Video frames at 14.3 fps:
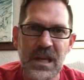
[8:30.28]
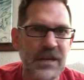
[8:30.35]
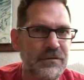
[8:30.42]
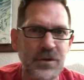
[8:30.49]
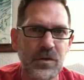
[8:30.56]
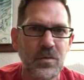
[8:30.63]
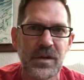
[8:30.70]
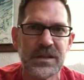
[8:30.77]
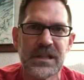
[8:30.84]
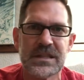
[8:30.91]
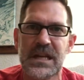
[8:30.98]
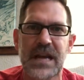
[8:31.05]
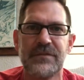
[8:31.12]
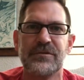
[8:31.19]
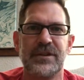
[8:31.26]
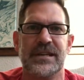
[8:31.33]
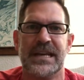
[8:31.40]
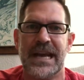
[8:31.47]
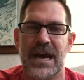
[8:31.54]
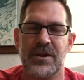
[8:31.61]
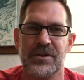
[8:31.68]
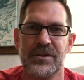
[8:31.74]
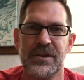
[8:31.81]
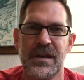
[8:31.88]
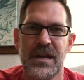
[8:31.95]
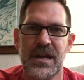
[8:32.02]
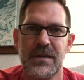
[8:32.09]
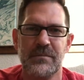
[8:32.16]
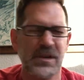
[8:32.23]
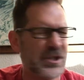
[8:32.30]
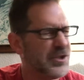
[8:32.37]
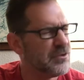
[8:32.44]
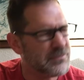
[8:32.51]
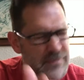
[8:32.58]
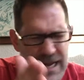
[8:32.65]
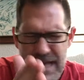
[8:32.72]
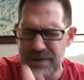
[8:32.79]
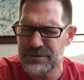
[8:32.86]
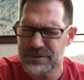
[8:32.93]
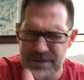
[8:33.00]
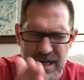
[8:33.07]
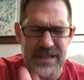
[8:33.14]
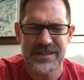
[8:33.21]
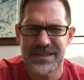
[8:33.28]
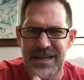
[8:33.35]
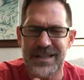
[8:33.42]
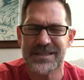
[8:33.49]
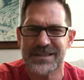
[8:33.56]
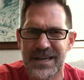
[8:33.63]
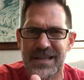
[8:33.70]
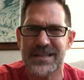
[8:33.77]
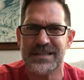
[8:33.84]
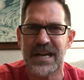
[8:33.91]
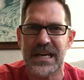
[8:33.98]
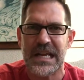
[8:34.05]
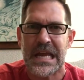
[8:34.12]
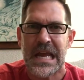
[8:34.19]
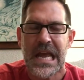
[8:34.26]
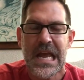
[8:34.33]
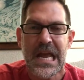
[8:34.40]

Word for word: if you're one that's never encountered, but you, man, you study, study, study, study.